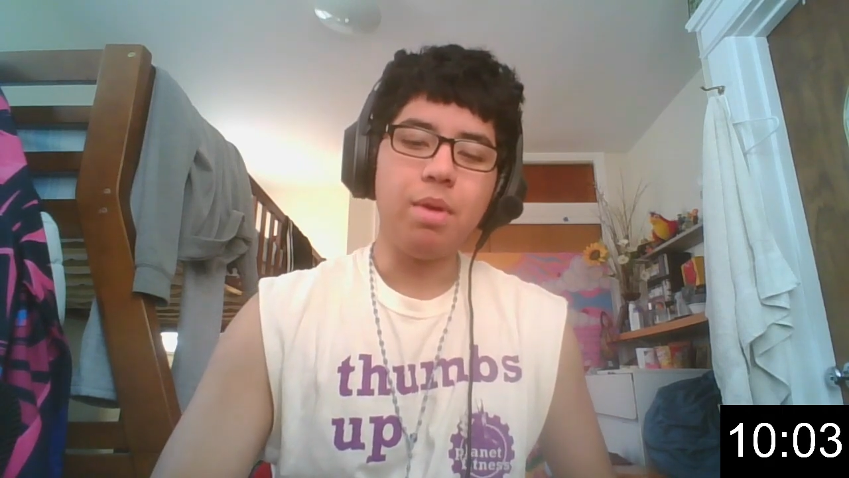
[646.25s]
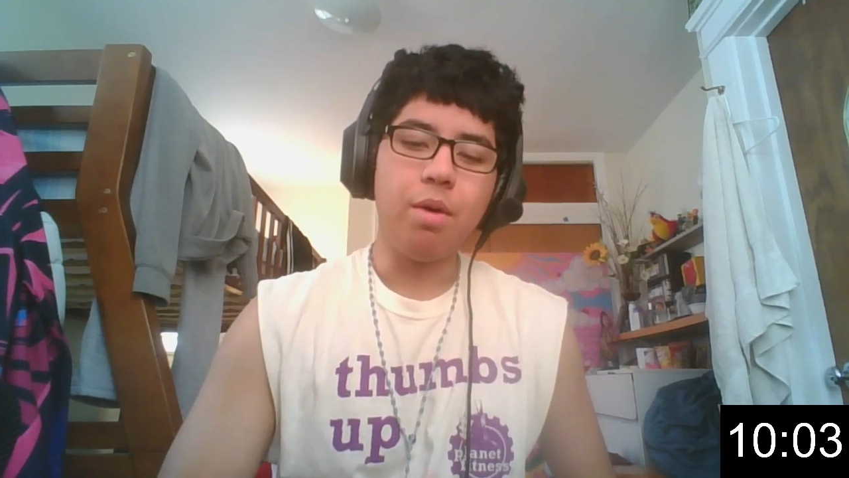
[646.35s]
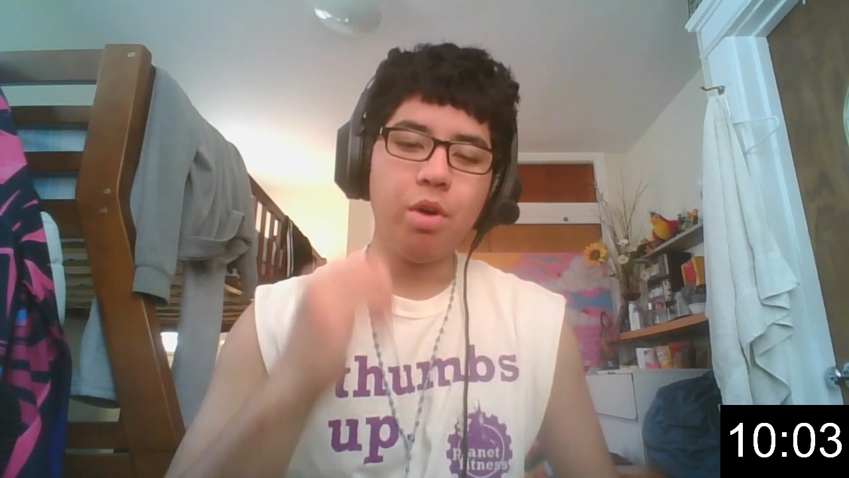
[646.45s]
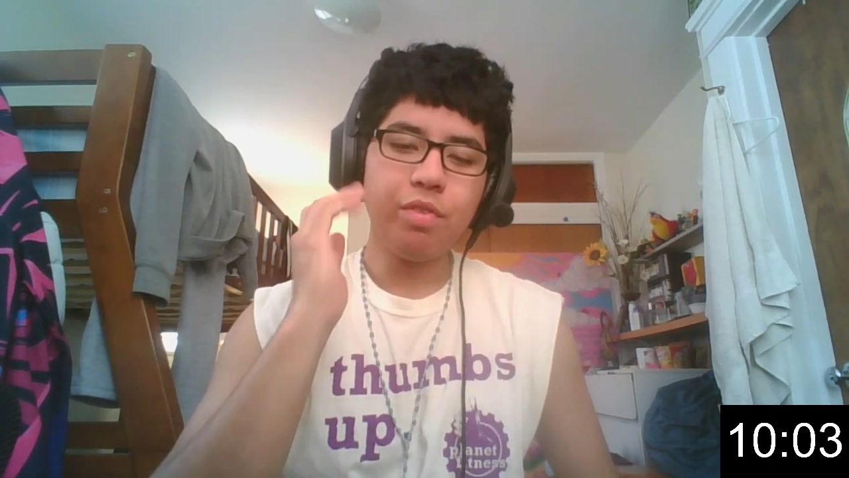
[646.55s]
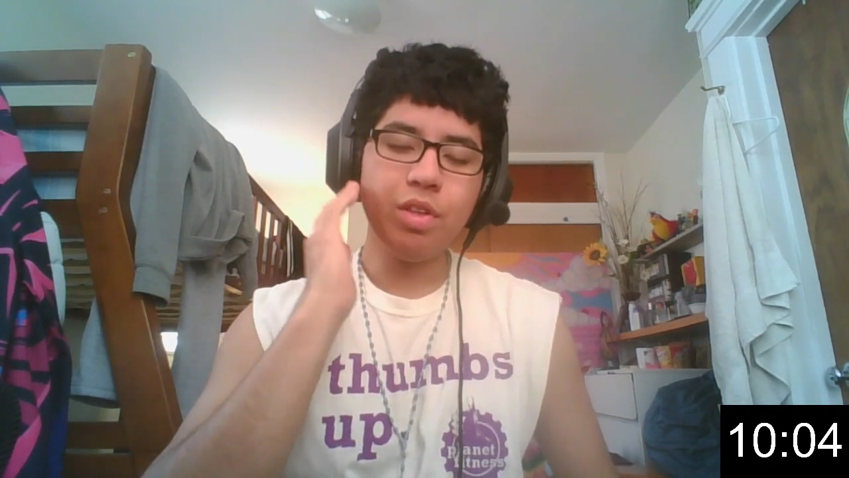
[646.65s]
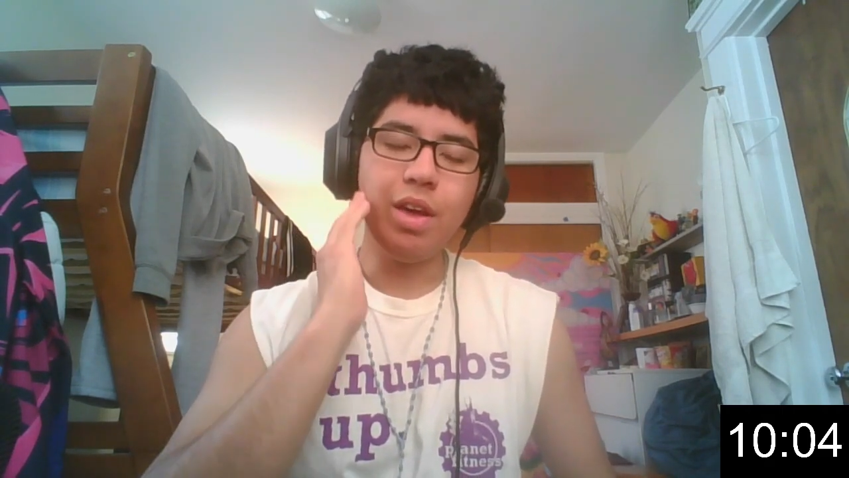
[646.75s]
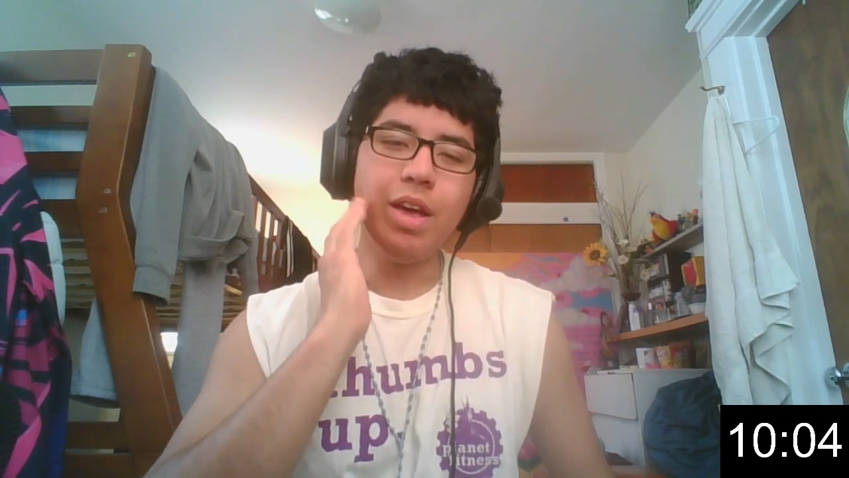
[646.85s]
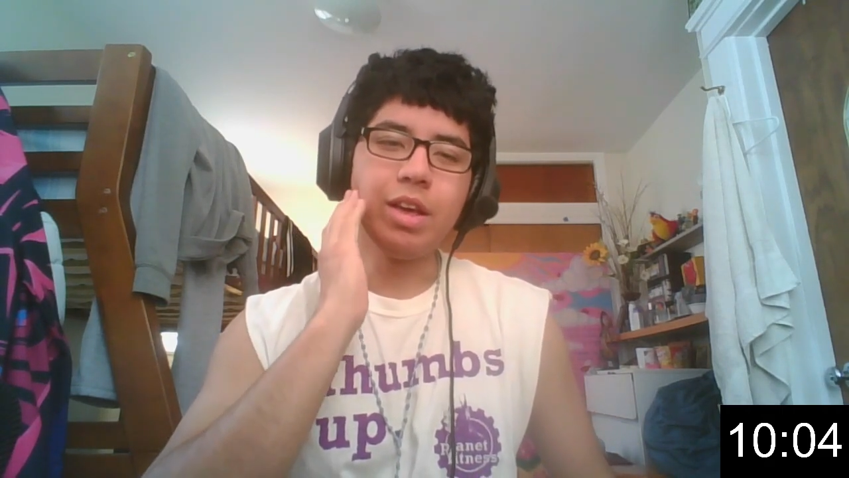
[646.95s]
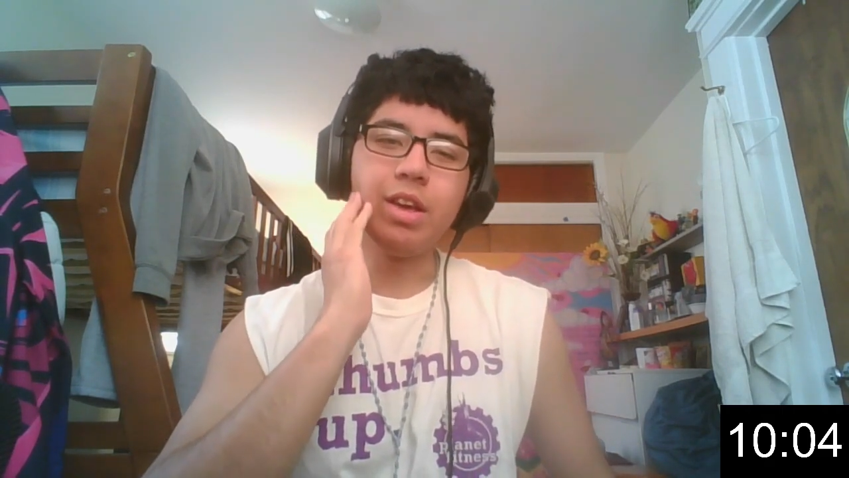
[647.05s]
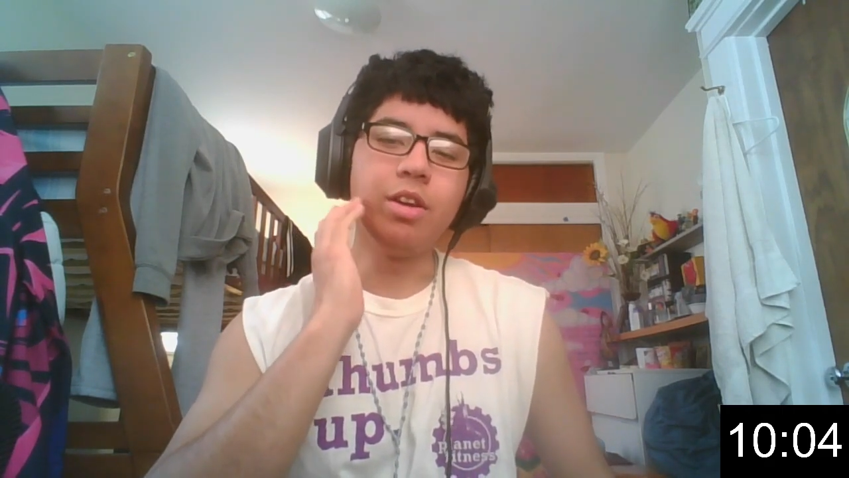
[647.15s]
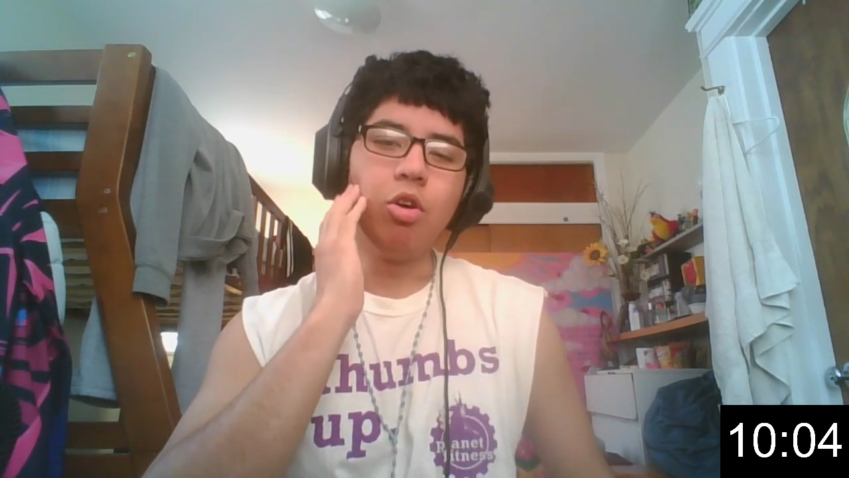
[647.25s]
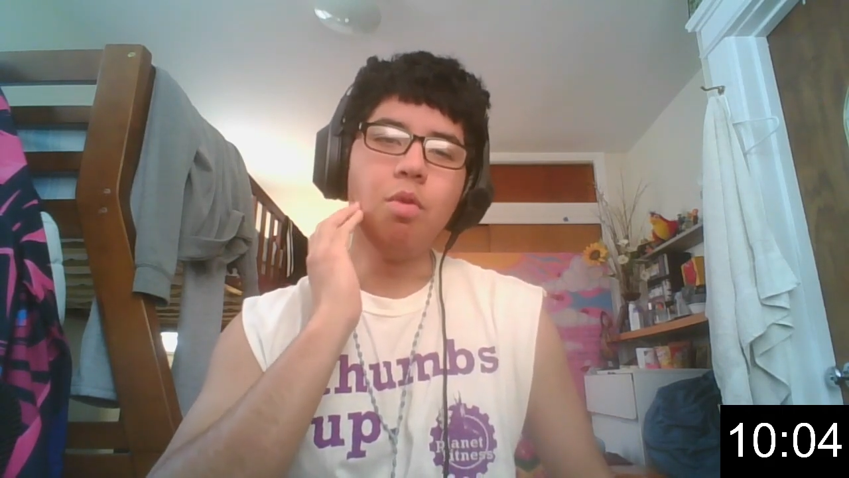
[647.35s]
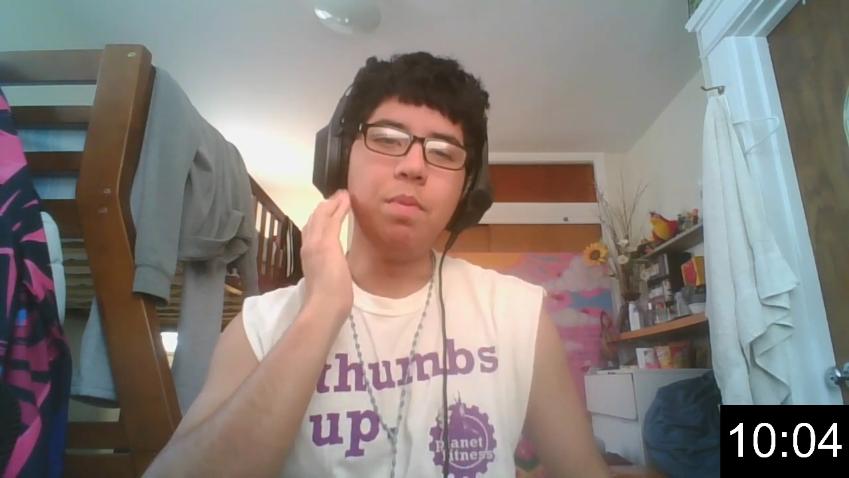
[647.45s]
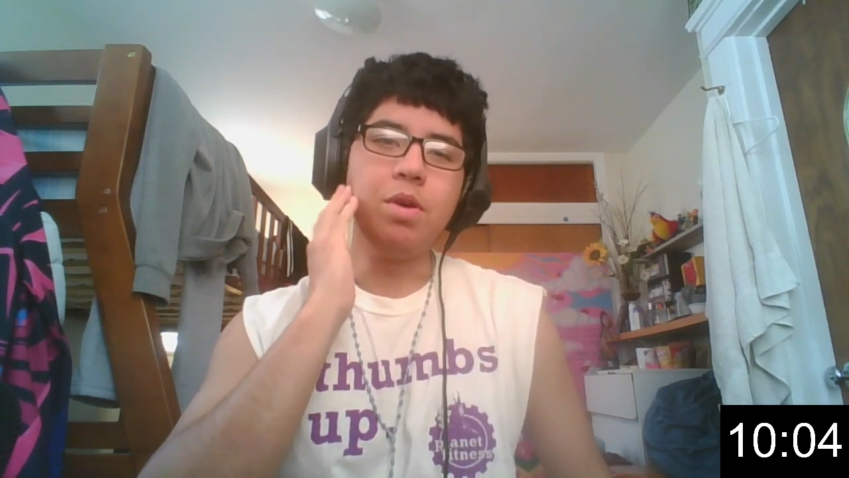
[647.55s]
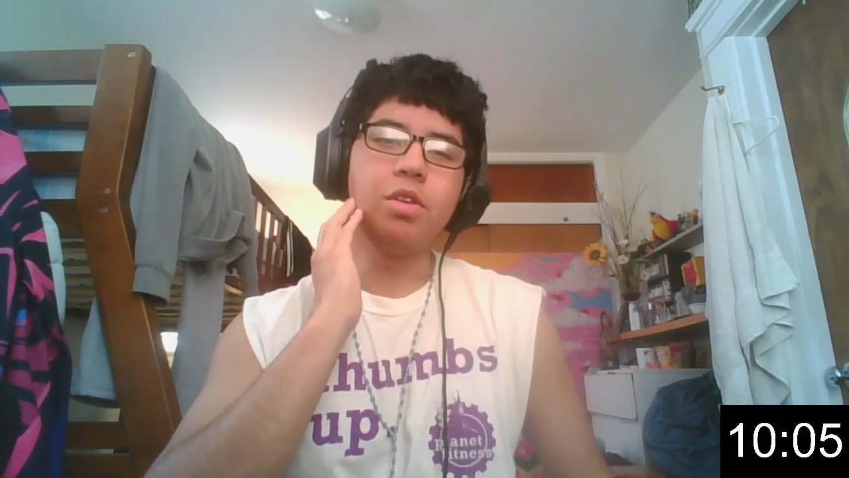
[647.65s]
man, what if the egg it
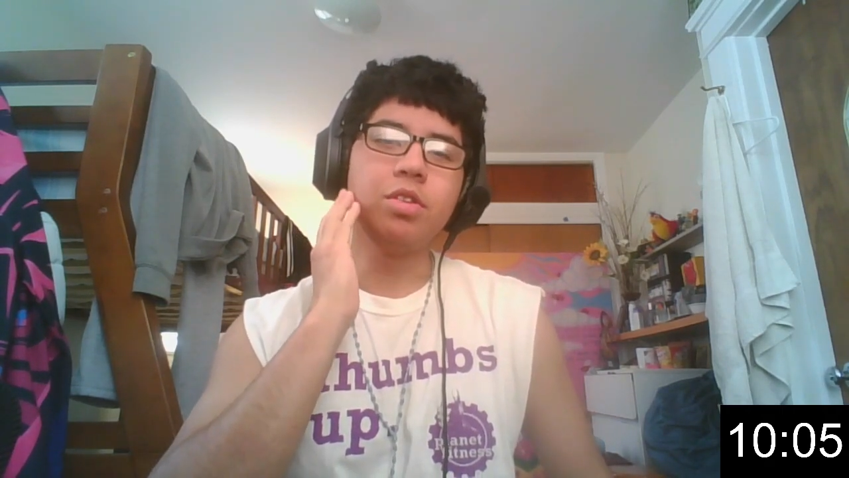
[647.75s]
opened?